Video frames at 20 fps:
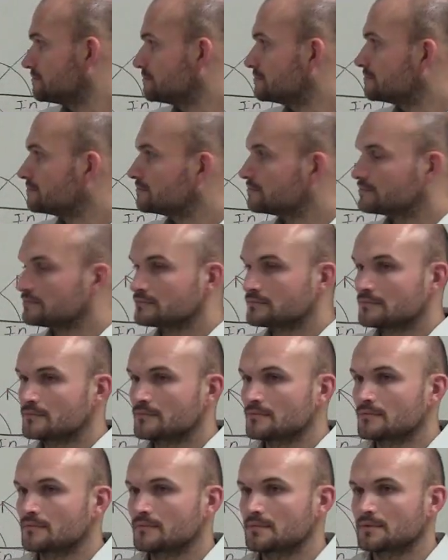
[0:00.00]

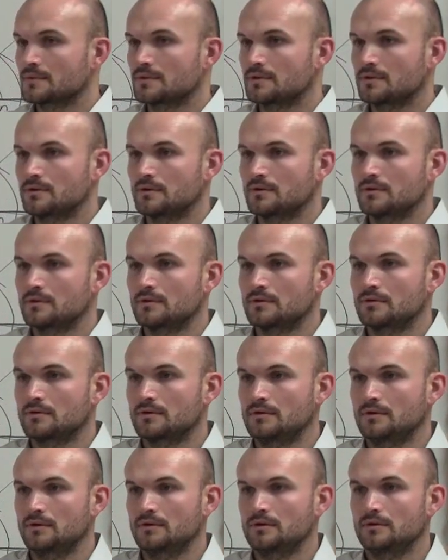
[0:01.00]

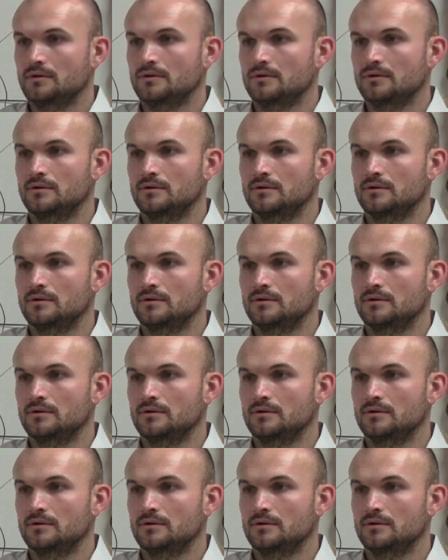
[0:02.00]
(no one is talking)